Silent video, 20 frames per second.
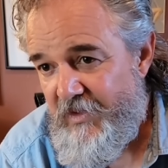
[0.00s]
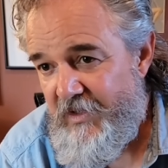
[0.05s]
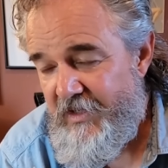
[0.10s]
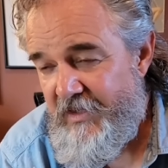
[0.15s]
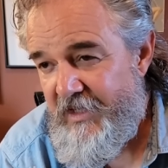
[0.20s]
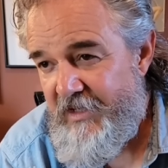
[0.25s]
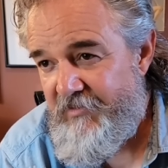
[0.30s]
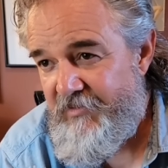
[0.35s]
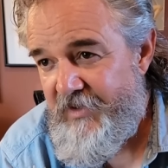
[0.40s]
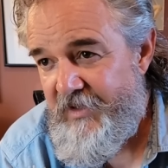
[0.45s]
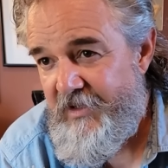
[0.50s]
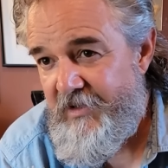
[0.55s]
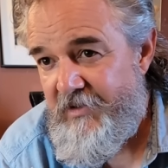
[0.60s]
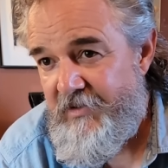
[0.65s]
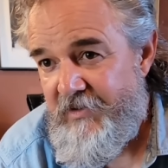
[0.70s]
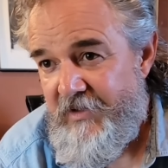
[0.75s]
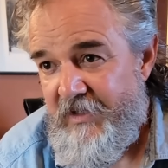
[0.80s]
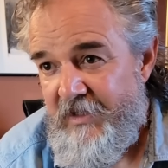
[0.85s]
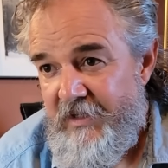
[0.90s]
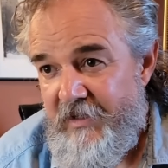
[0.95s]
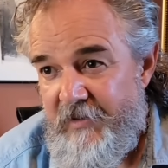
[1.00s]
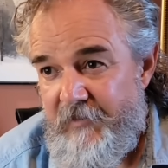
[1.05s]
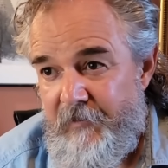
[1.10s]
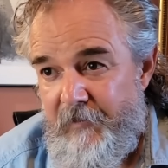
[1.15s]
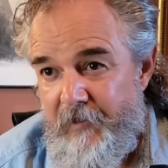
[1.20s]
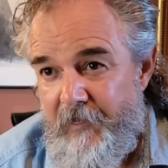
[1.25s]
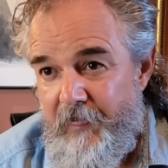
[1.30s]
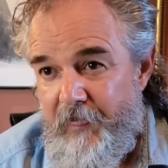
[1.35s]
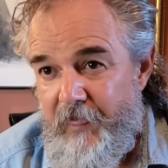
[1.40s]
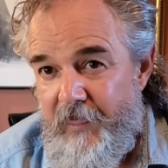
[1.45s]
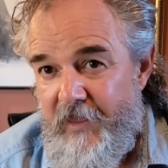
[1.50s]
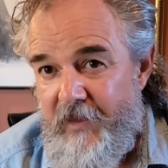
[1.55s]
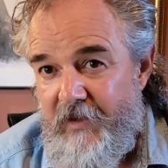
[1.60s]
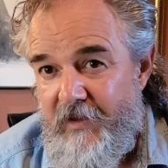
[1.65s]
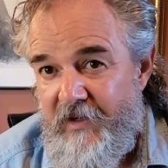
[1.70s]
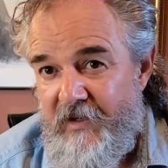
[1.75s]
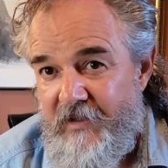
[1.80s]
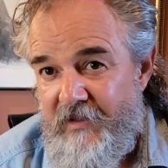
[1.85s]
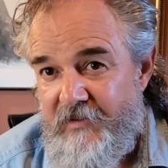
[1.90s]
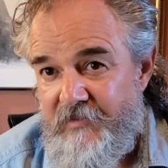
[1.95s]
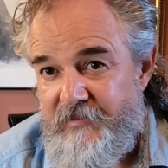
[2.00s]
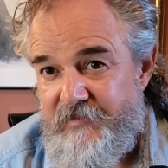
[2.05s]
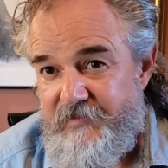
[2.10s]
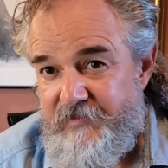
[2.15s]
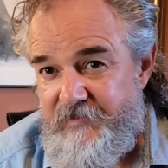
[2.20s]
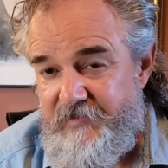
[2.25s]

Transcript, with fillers: in that video. Um,